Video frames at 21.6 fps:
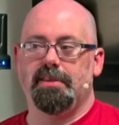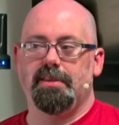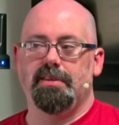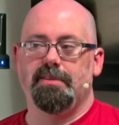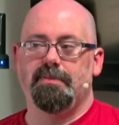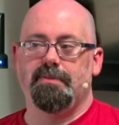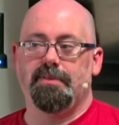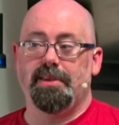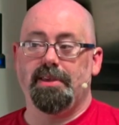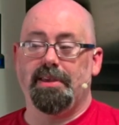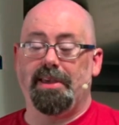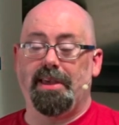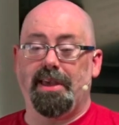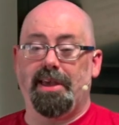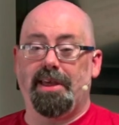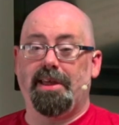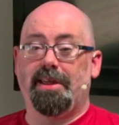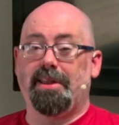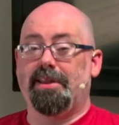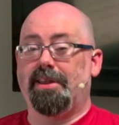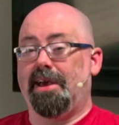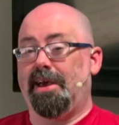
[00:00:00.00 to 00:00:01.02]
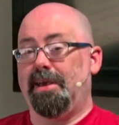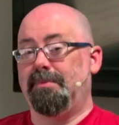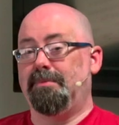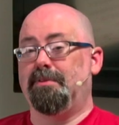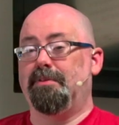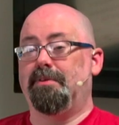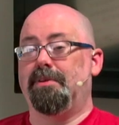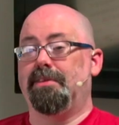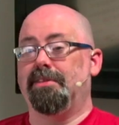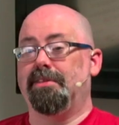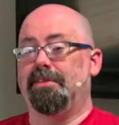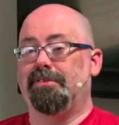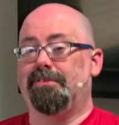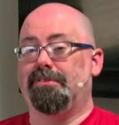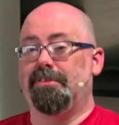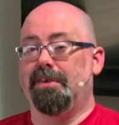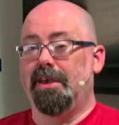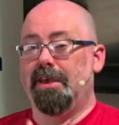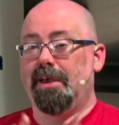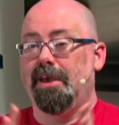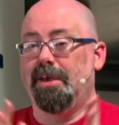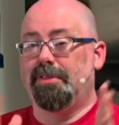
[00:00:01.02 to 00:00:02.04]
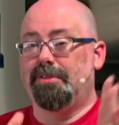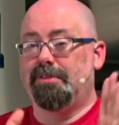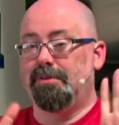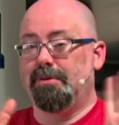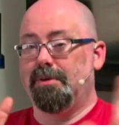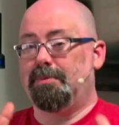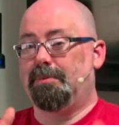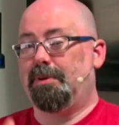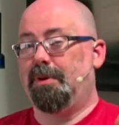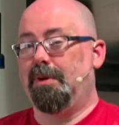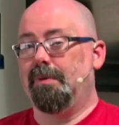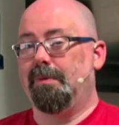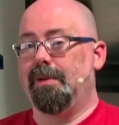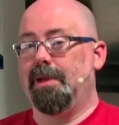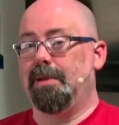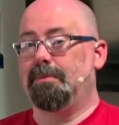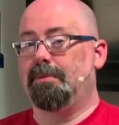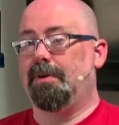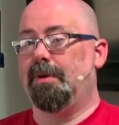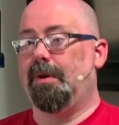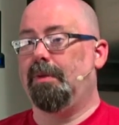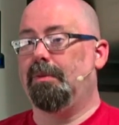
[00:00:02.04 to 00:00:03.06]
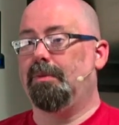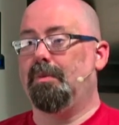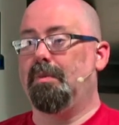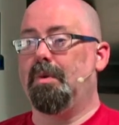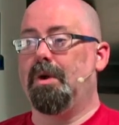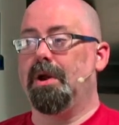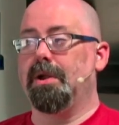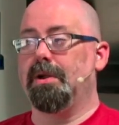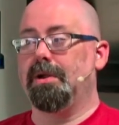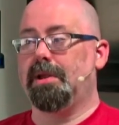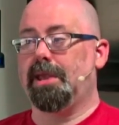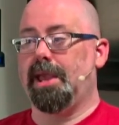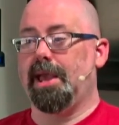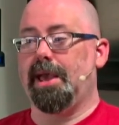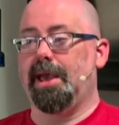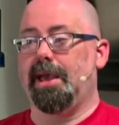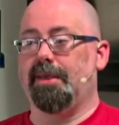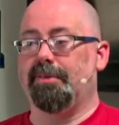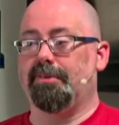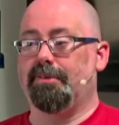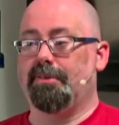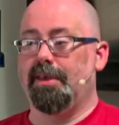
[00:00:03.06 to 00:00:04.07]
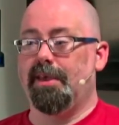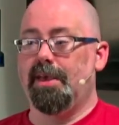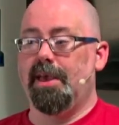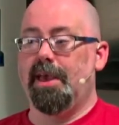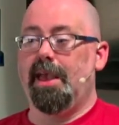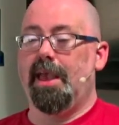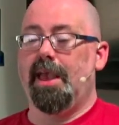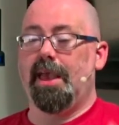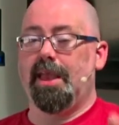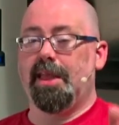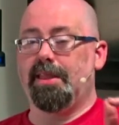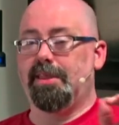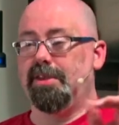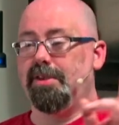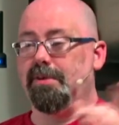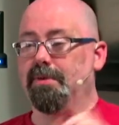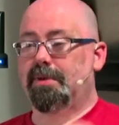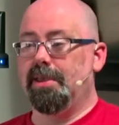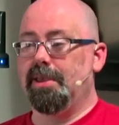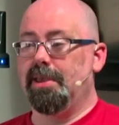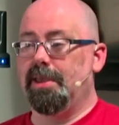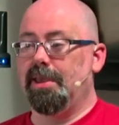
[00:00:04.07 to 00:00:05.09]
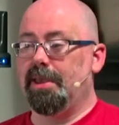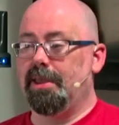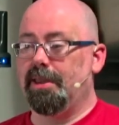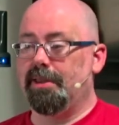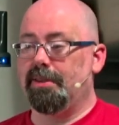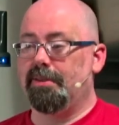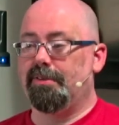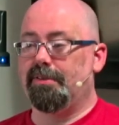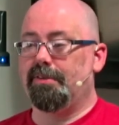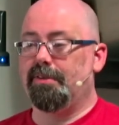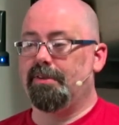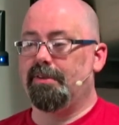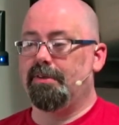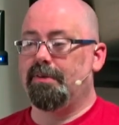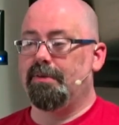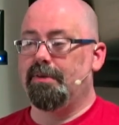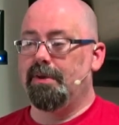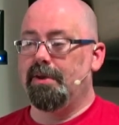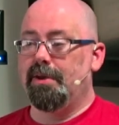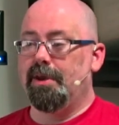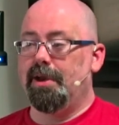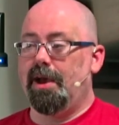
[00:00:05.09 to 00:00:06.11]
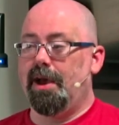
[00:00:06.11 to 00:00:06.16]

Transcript: TV, and I'm doing this through a program called Wirecast, and you can get it too.